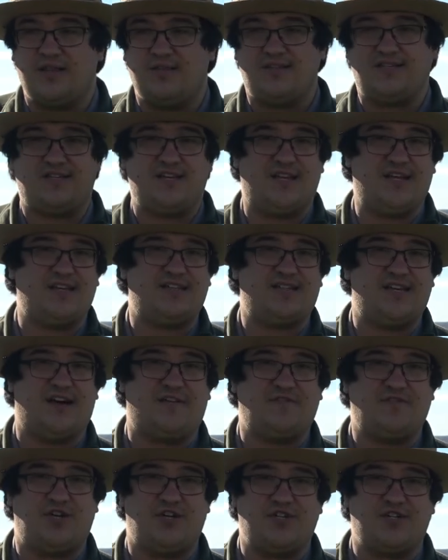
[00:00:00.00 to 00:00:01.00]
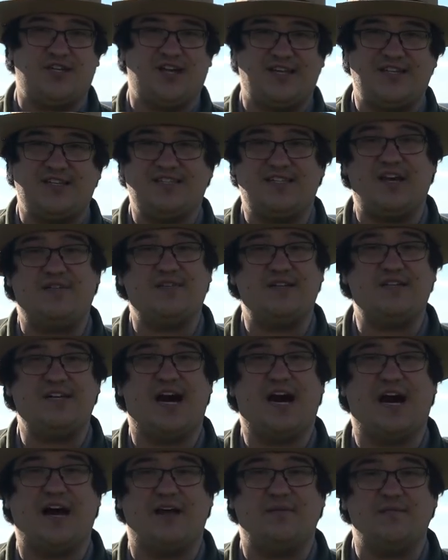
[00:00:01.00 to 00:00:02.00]
The city itself changes hands seven
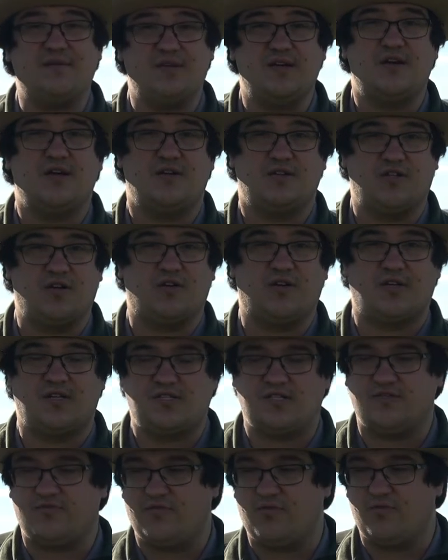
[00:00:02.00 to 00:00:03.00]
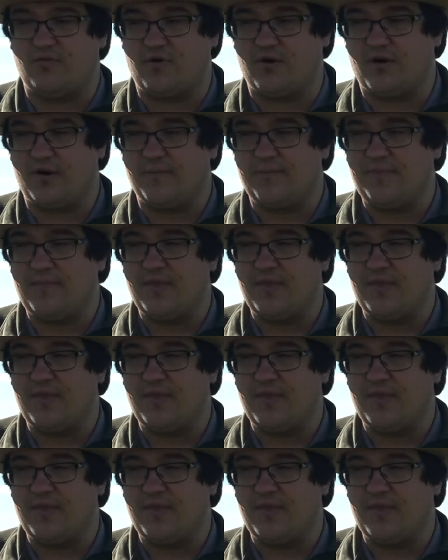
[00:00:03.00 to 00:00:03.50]
times during the Civil War.